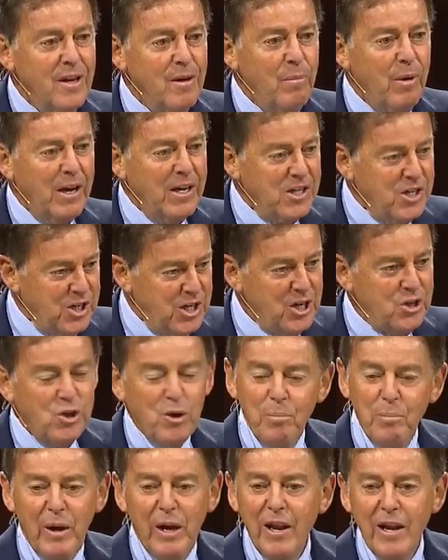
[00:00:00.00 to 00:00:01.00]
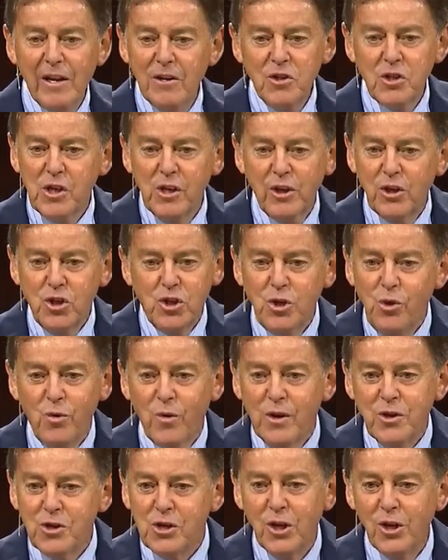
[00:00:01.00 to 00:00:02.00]
Because disobedience and
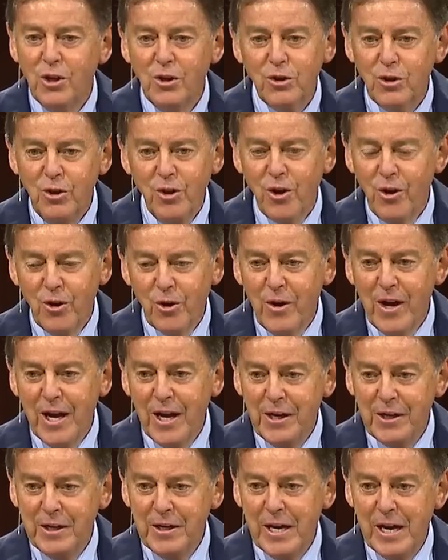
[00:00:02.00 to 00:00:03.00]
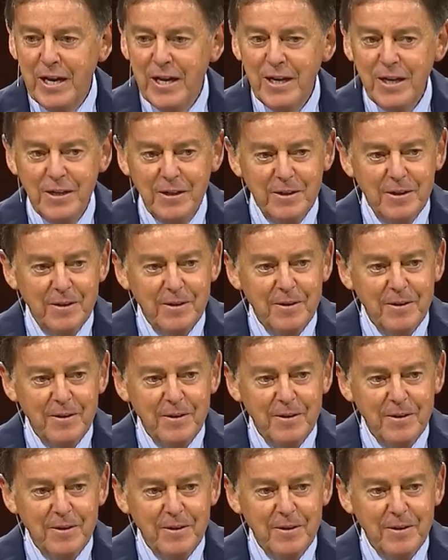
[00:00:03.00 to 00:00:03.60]
assurance do not go hand in hand.